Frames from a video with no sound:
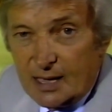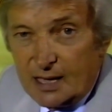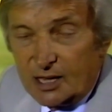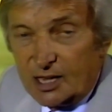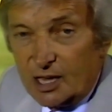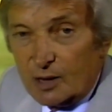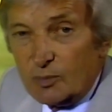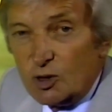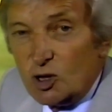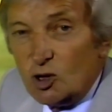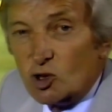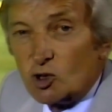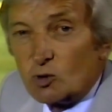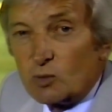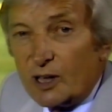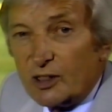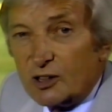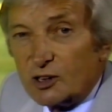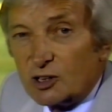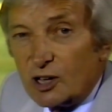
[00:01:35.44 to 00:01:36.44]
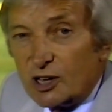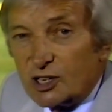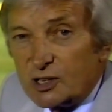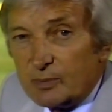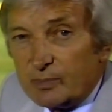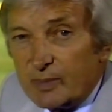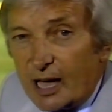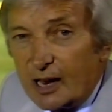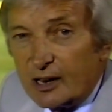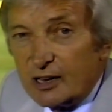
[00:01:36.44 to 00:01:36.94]
Kim Hughes won the toss
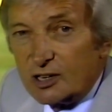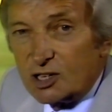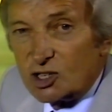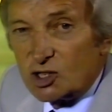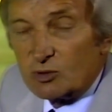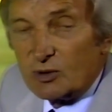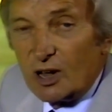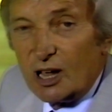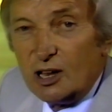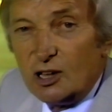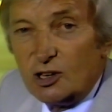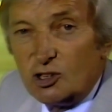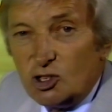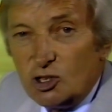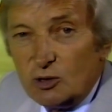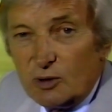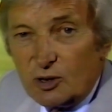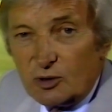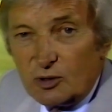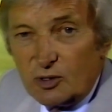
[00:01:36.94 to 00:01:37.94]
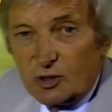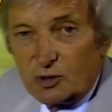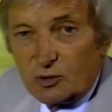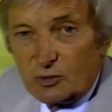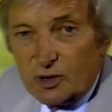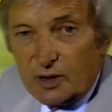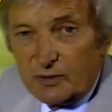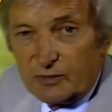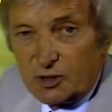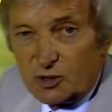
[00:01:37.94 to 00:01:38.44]
and batted, Australia
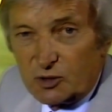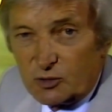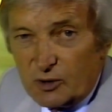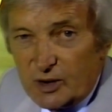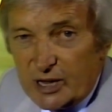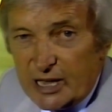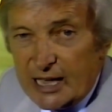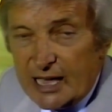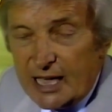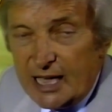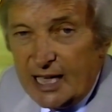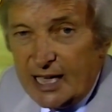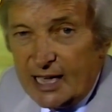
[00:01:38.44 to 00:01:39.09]
203 for 3